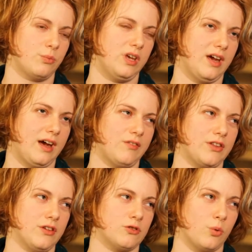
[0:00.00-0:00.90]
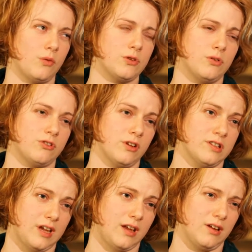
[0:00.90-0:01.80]
We have, I think, 12 tutors
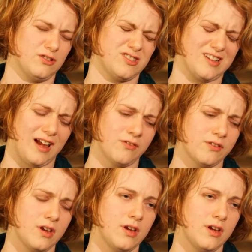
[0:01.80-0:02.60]
on staff.